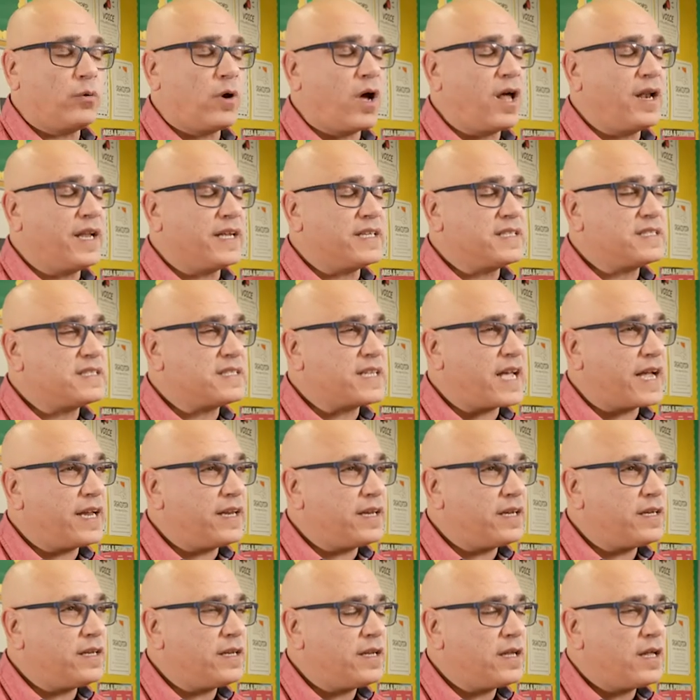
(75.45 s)
were all
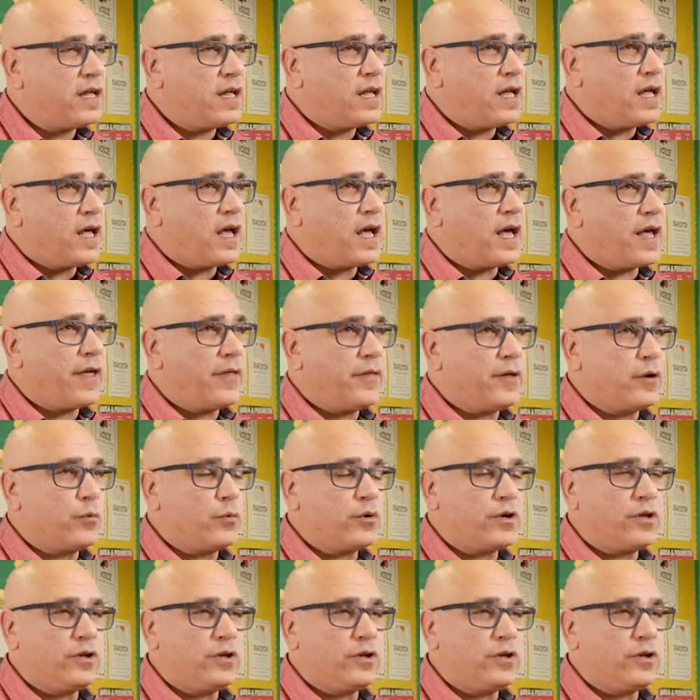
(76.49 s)
excited. Uh, they were